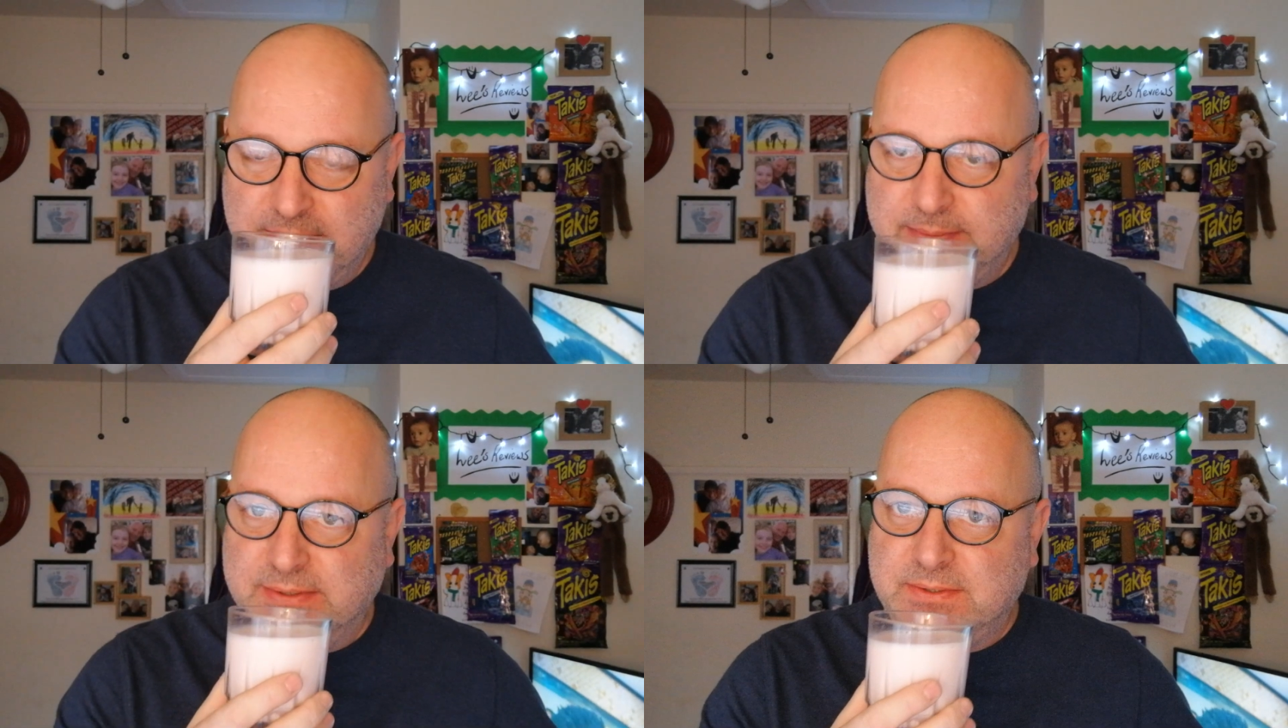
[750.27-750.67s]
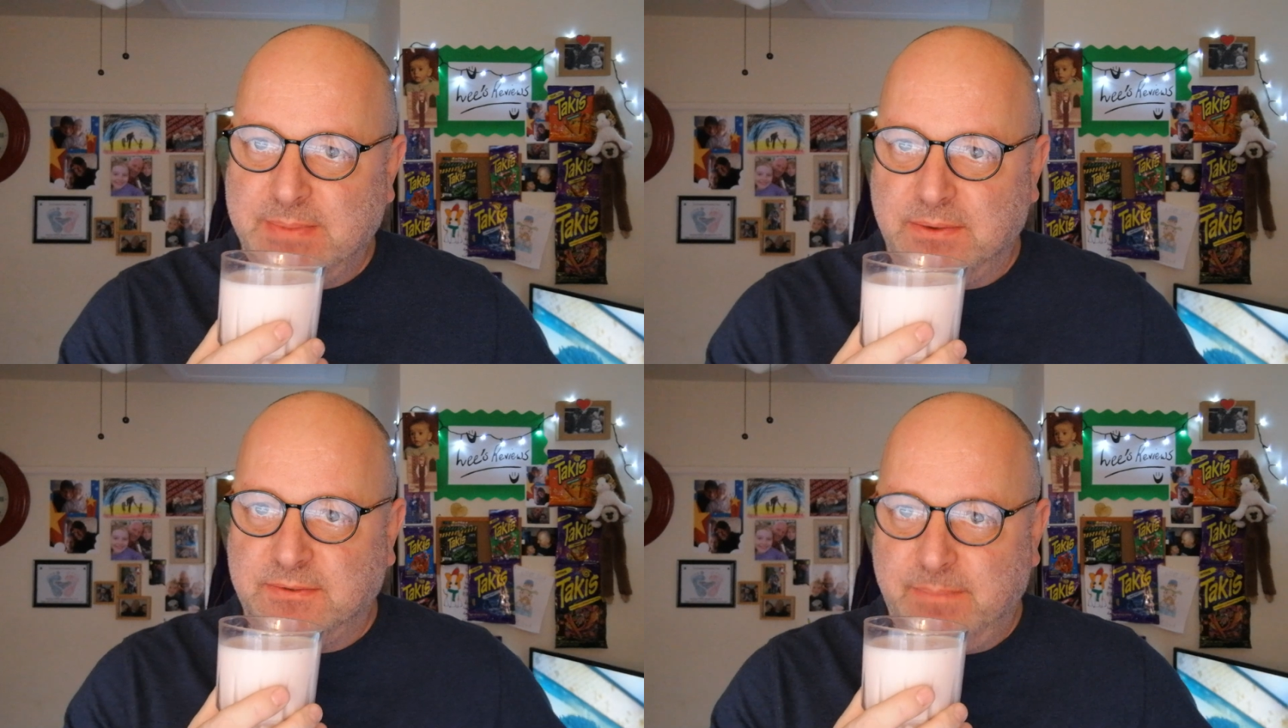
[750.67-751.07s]
It
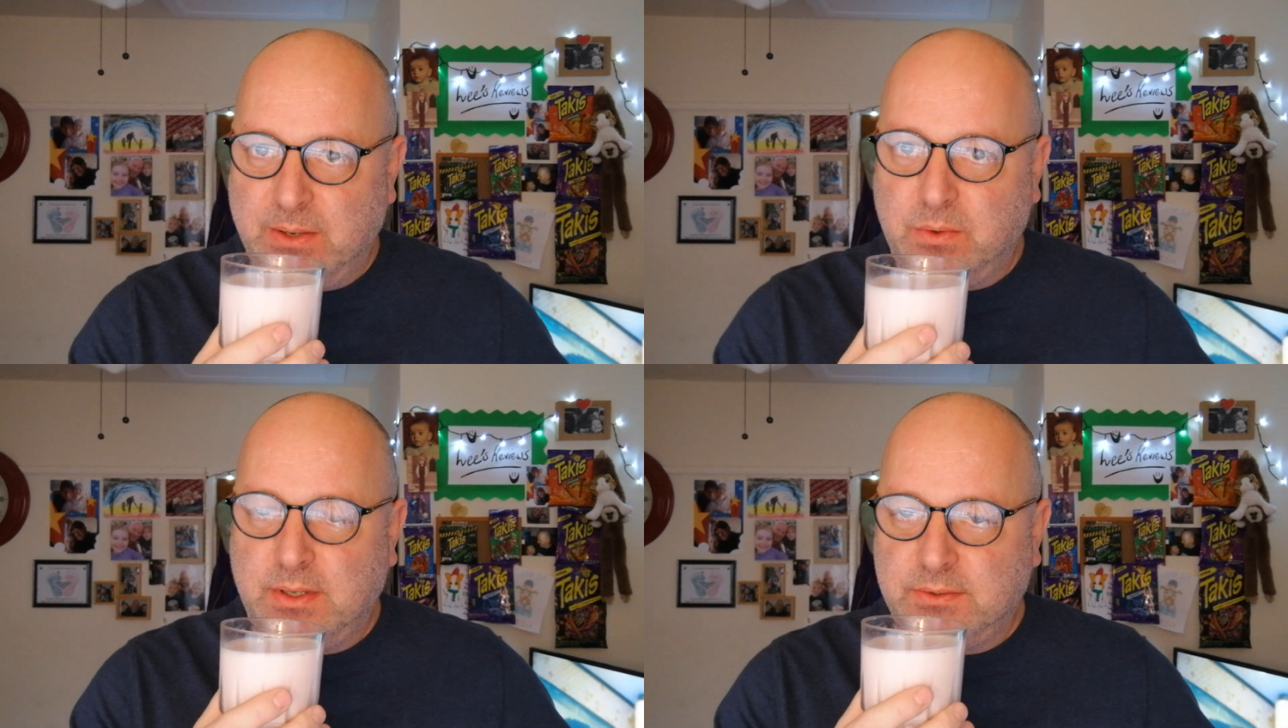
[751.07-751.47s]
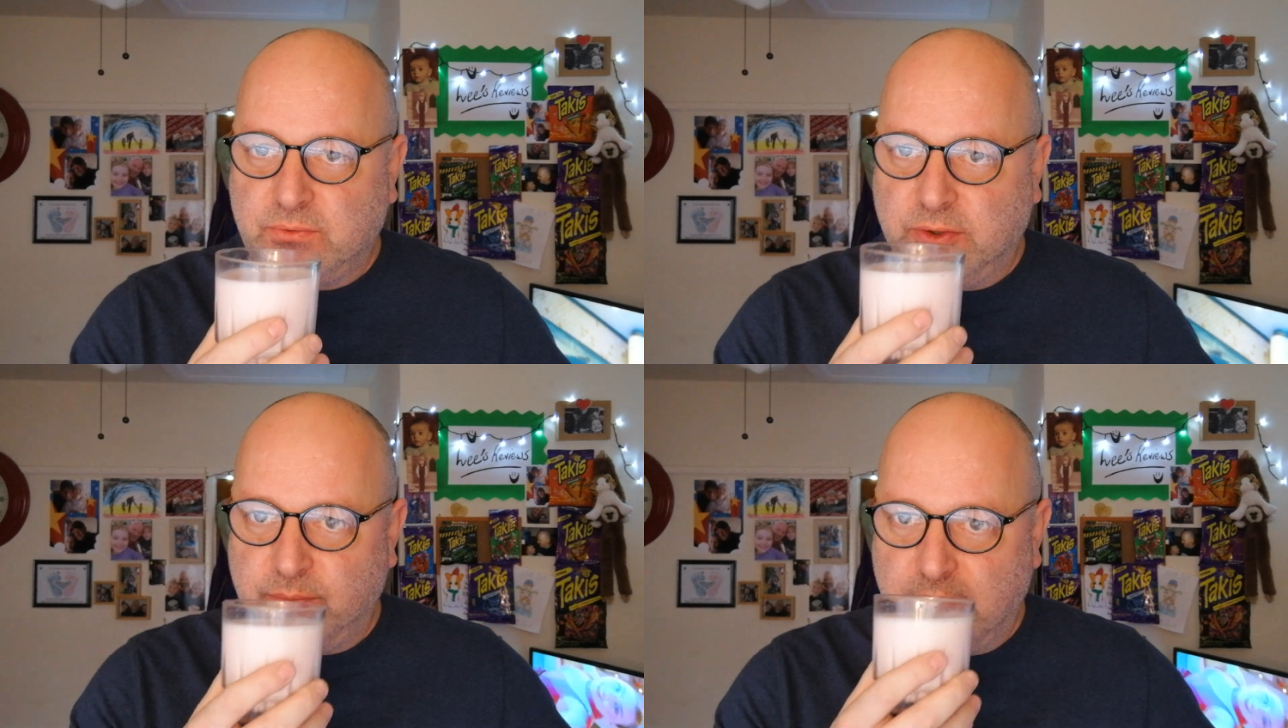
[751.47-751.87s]
smells of milk,
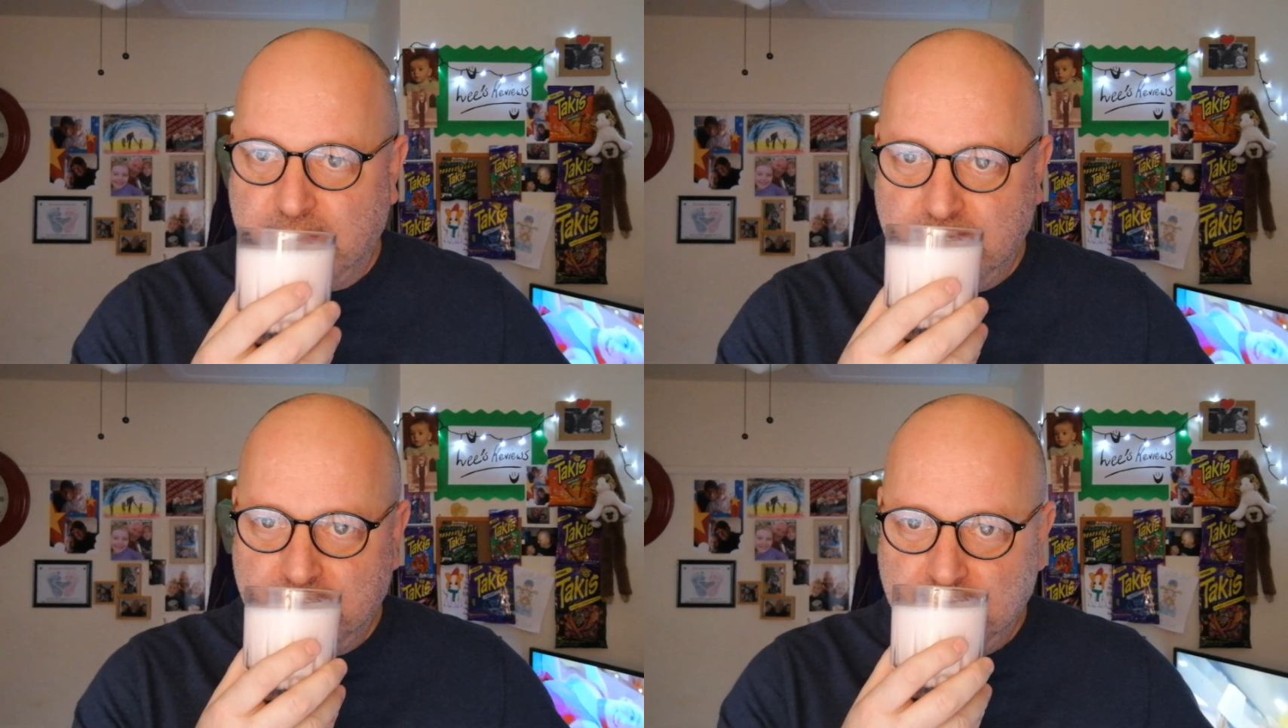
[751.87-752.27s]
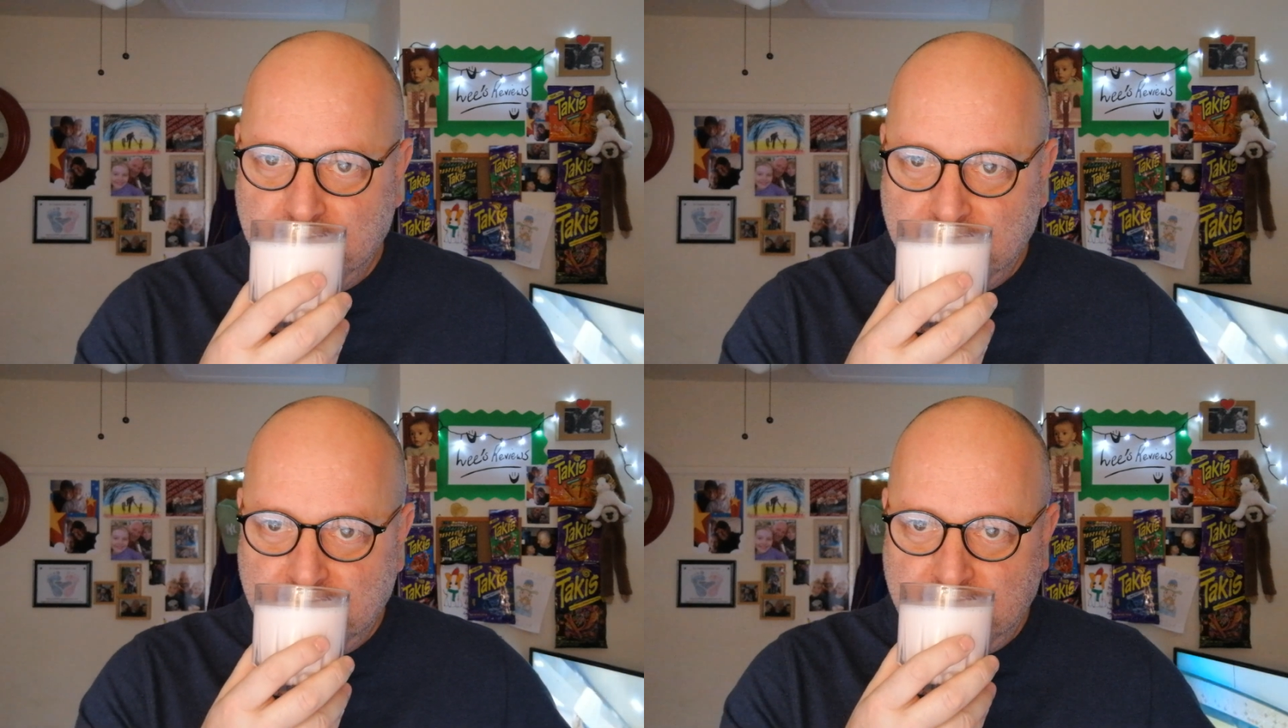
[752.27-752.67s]
strawberry.
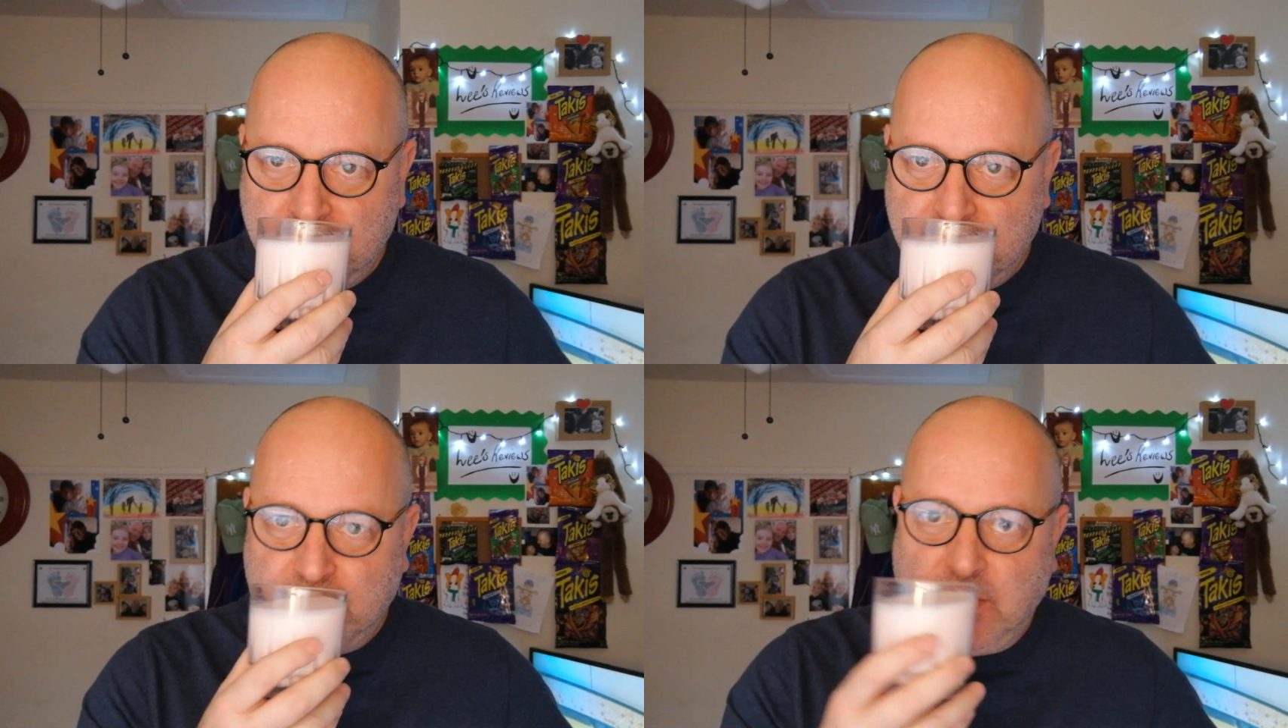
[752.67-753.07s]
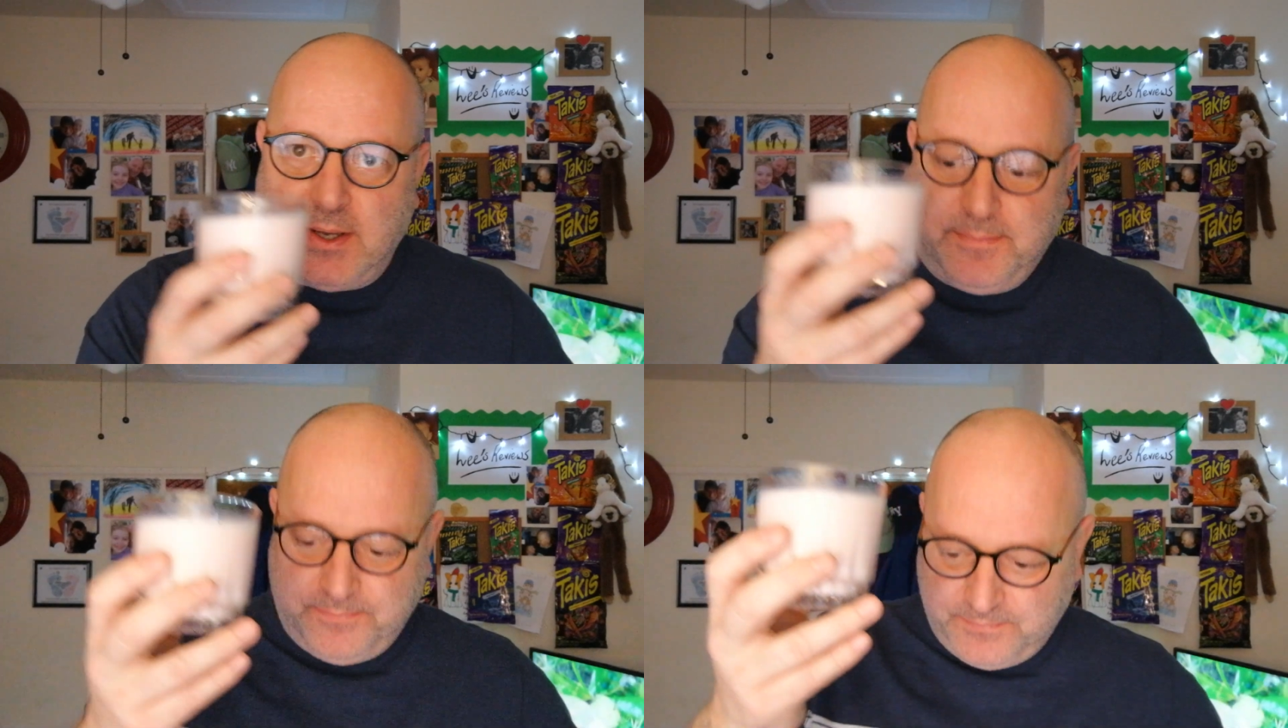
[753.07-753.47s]
Right,